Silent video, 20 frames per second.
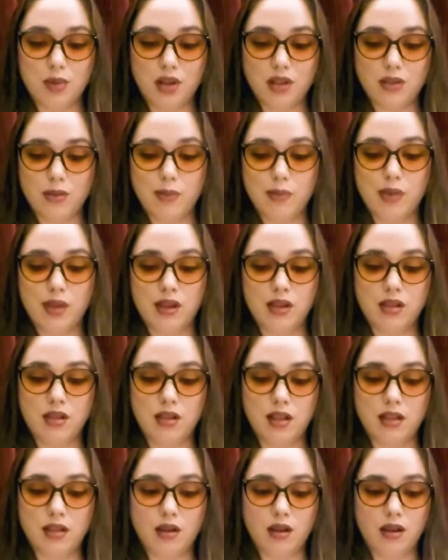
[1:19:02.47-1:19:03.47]
the bed
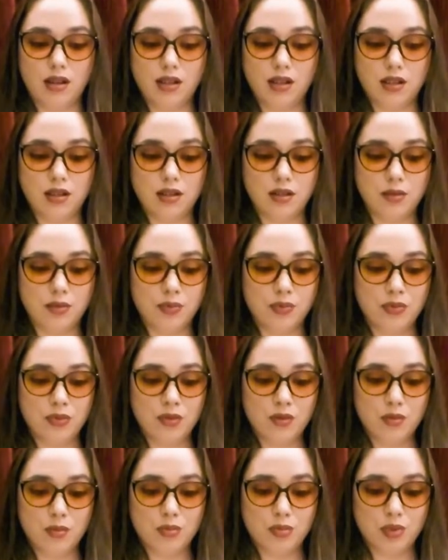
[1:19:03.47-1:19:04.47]
and on it,
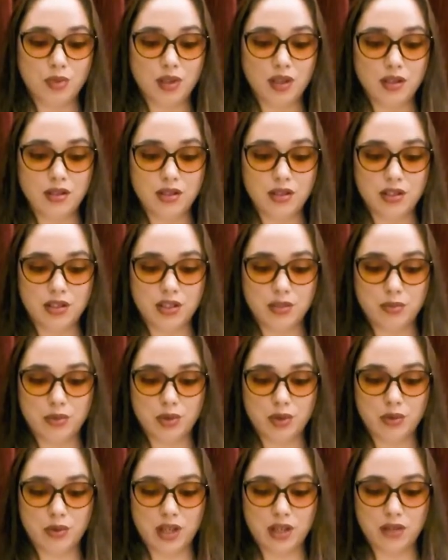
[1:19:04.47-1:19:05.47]
plundered and
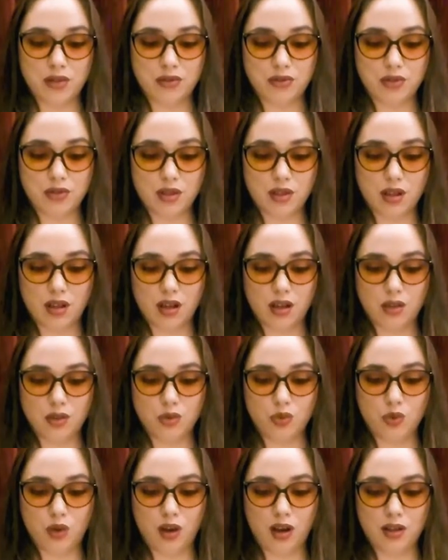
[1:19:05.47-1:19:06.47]
bereft,
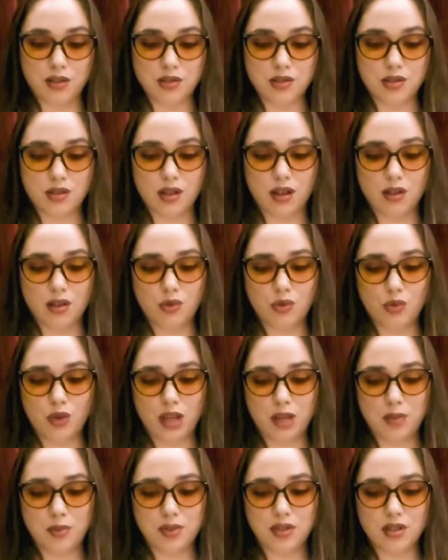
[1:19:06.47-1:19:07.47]
unwatched,
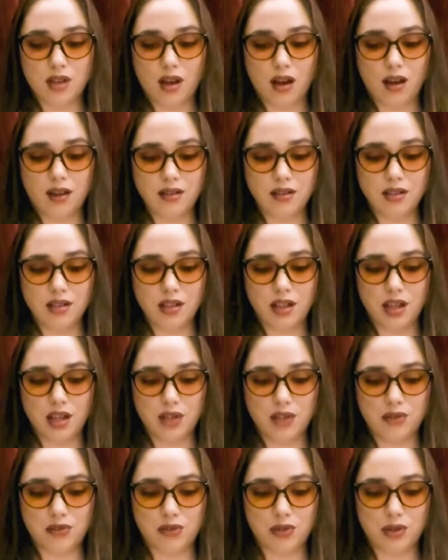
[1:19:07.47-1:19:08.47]
unwept,
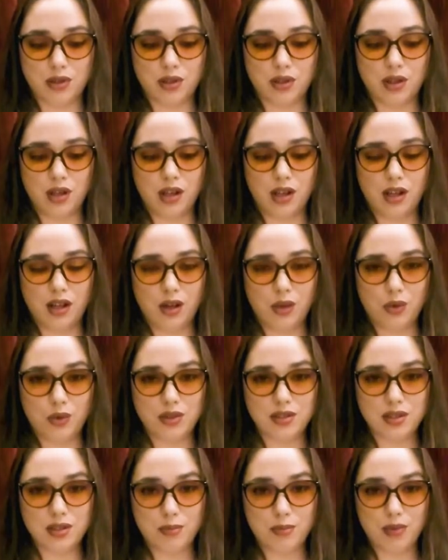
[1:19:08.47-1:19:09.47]
uncared for,
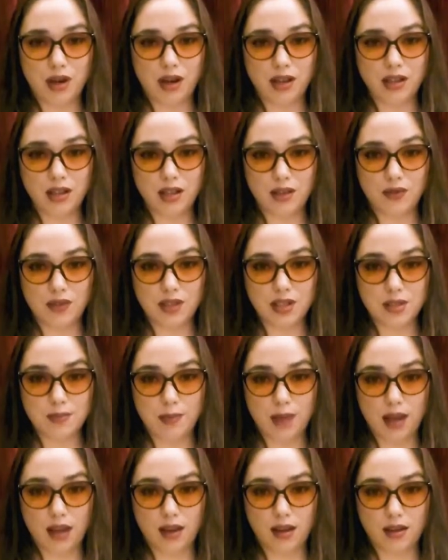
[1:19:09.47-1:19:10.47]
was the body of this
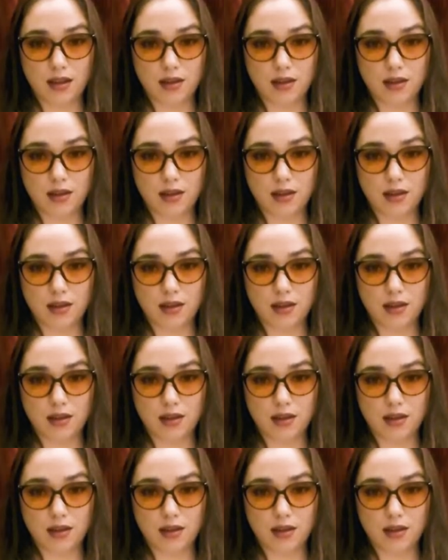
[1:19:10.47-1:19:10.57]
man.